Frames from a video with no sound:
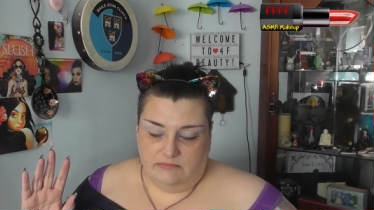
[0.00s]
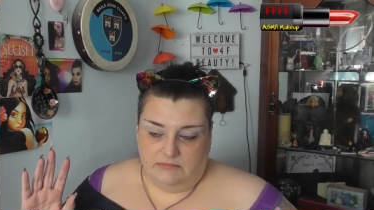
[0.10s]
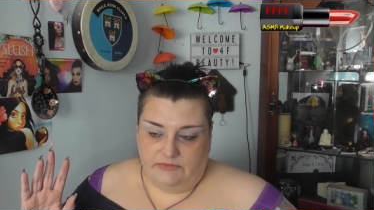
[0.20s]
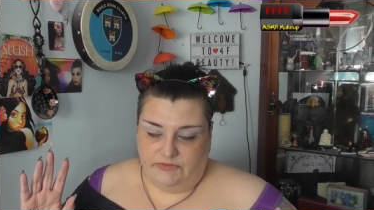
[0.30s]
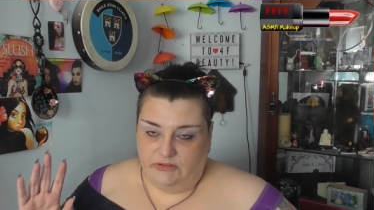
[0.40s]

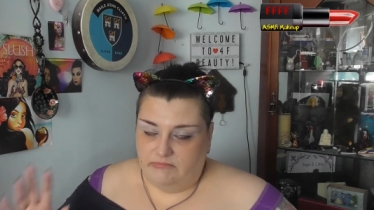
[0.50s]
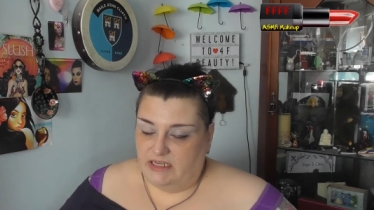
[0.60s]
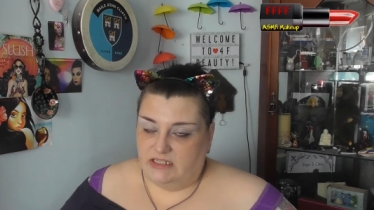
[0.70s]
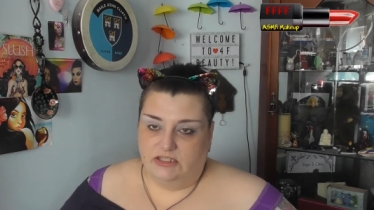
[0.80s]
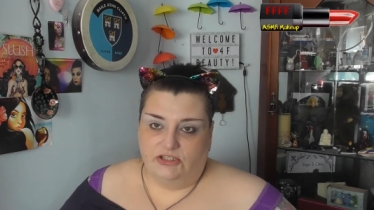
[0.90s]
if you
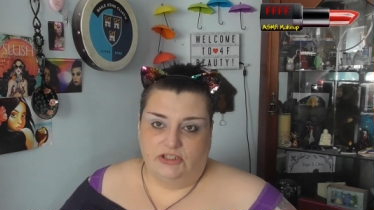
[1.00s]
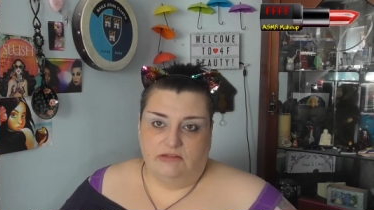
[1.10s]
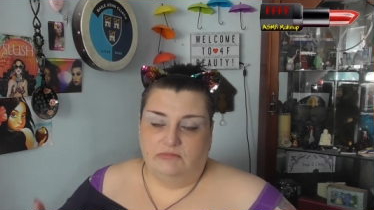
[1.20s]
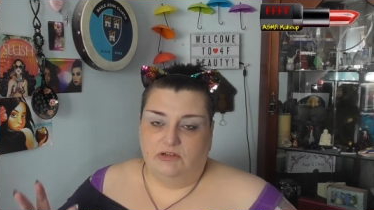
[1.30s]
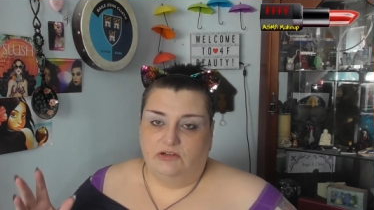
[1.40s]
message
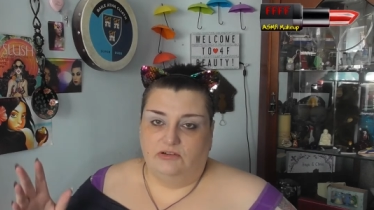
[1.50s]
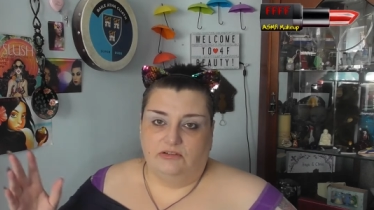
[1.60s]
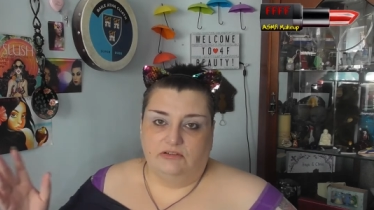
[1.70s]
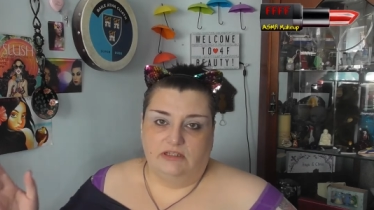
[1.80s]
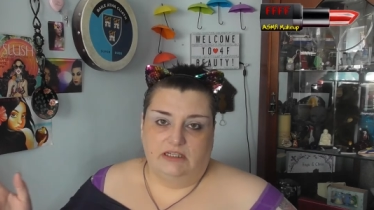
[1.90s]
them
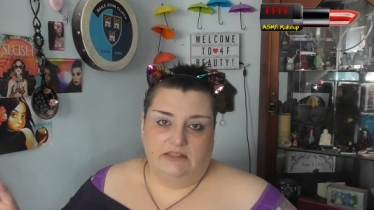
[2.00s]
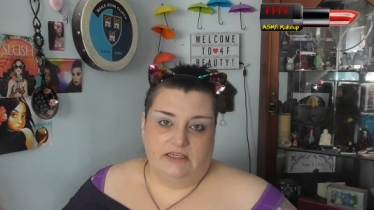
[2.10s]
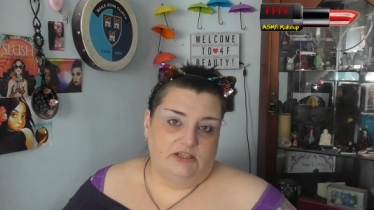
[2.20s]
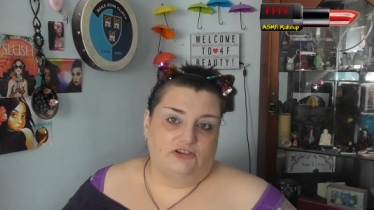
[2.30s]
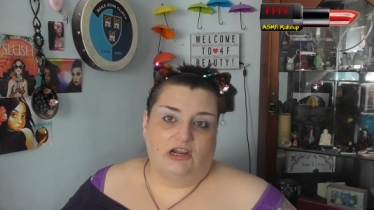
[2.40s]
on either
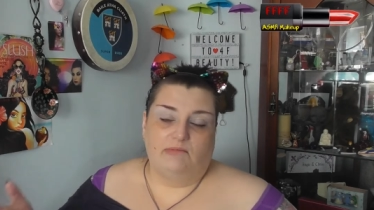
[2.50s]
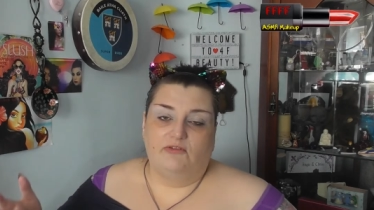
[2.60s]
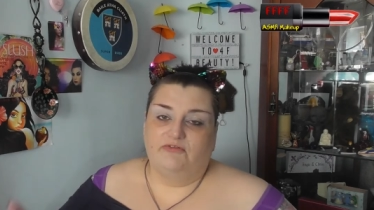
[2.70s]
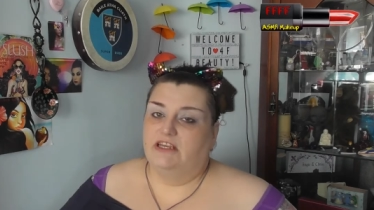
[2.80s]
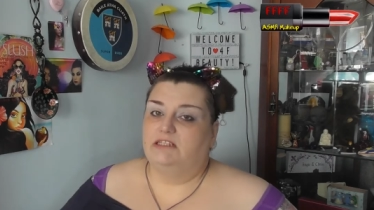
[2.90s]
Instagram or
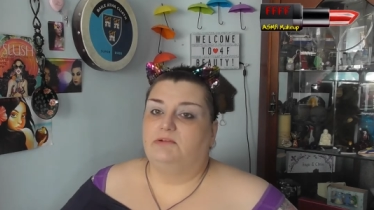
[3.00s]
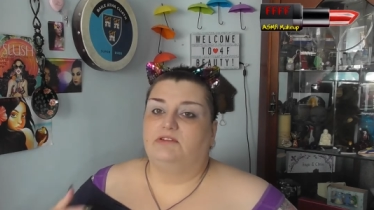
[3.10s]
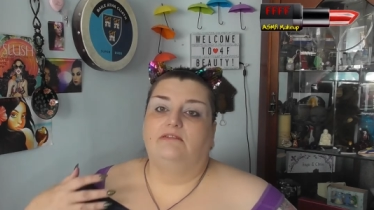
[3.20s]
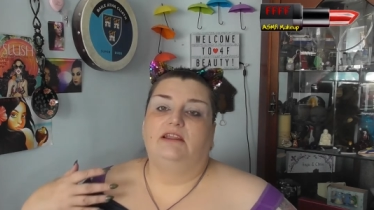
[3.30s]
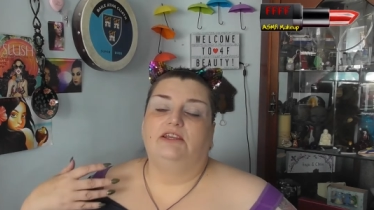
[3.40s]
Facebook,
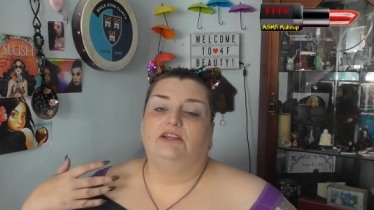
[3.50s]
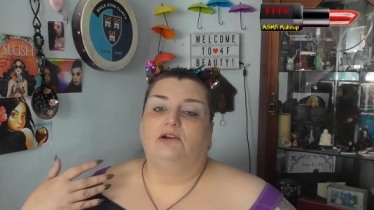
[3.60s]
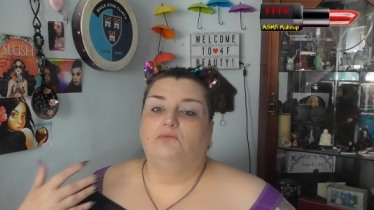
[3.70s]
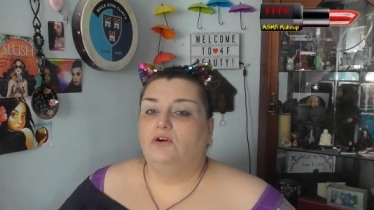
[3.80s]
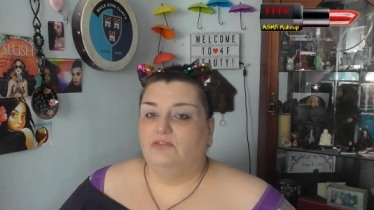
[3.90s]
they'll let you
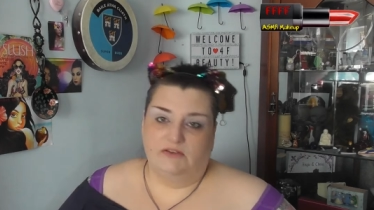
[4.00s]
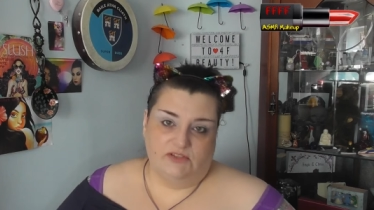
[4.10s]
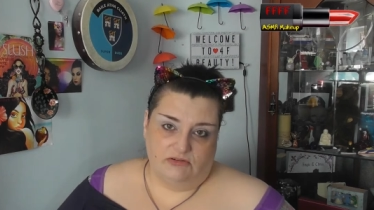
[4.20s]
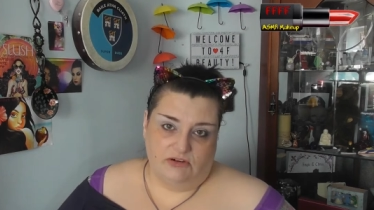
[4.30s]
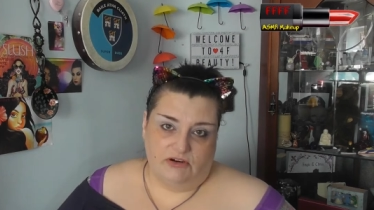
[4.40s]
know what they've
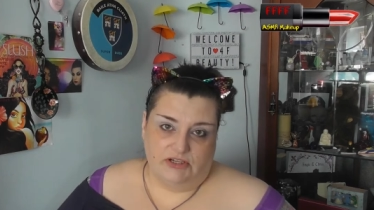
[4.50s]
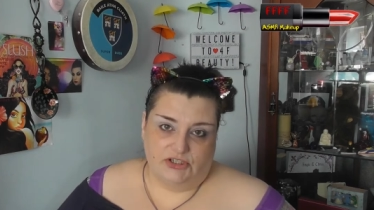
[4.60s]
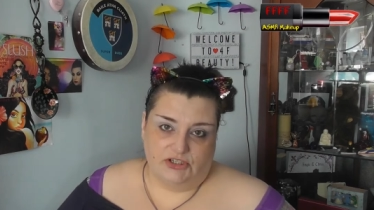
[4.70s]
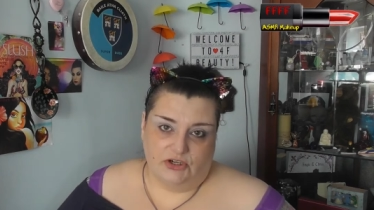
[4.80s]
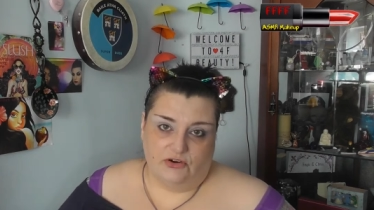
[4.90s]
still got in
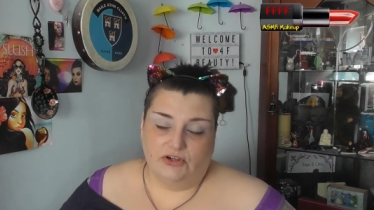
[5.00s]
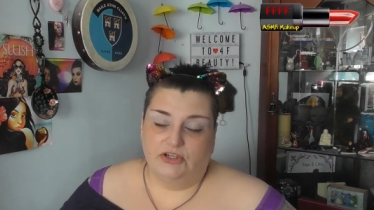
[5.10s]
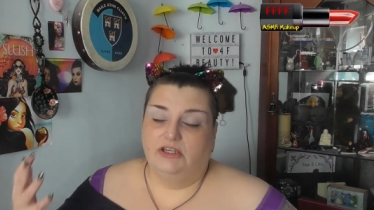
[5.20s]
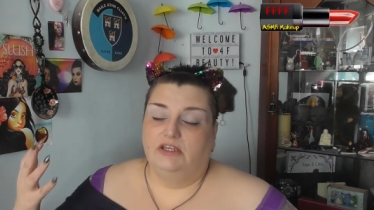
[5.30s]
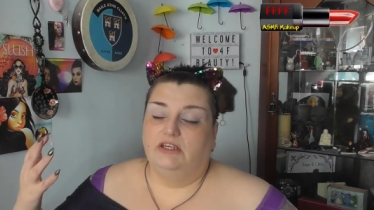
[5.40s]
stock
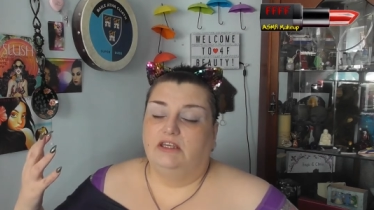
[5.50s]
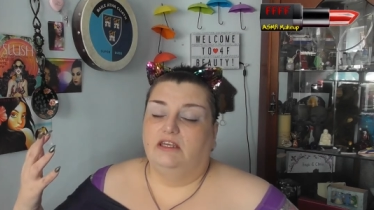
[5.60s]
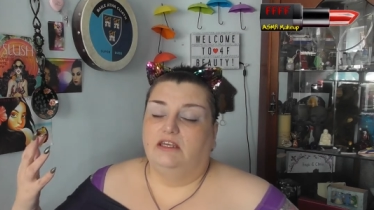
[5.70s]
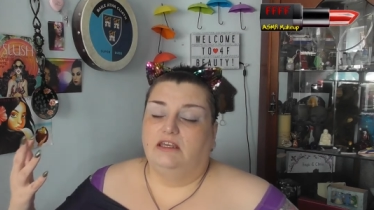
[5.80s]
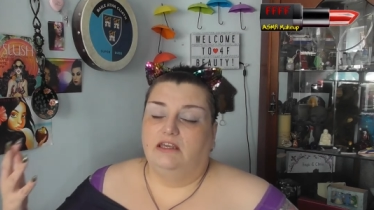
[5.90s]

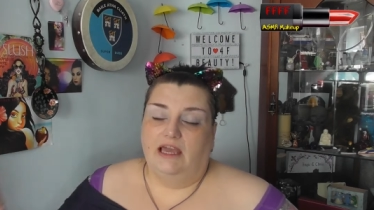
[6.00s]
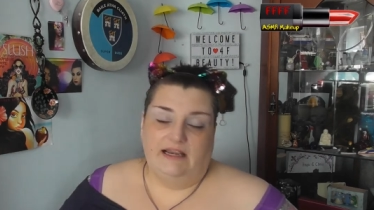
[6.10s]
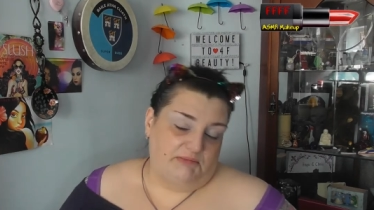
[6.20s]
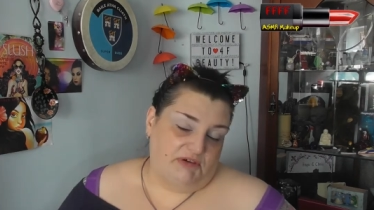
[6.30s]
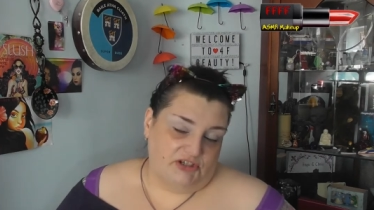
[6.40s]

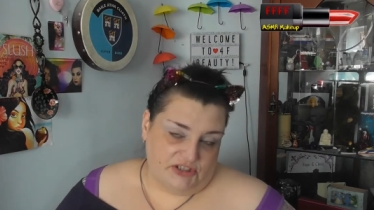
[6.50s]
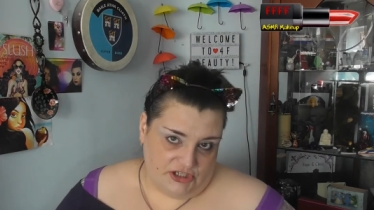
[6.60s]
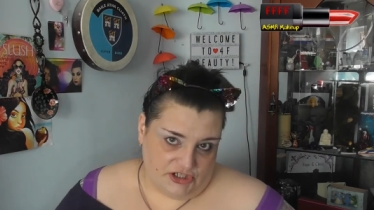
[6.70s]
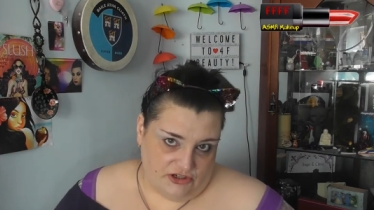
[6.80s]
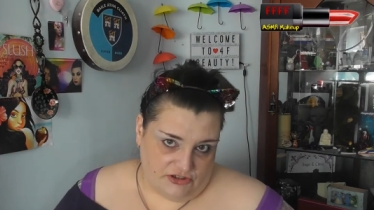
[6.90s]
and how much they're
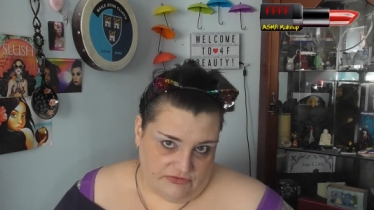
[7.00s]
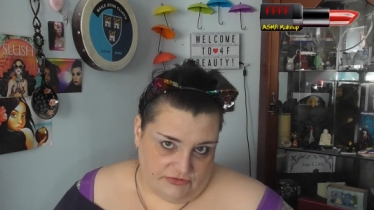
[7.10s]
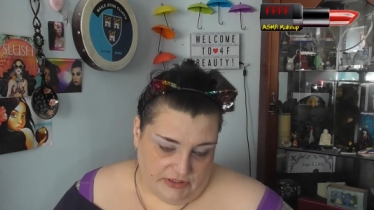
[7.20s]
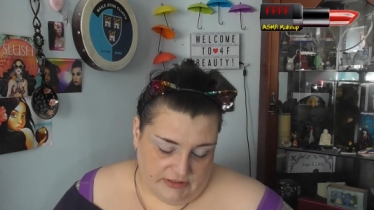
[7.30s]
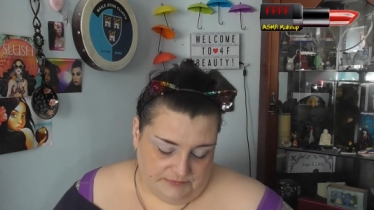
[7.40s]
charging
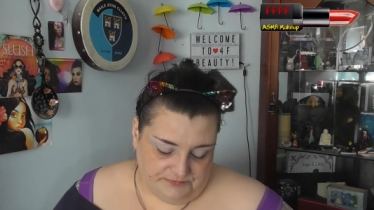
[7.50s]
for it.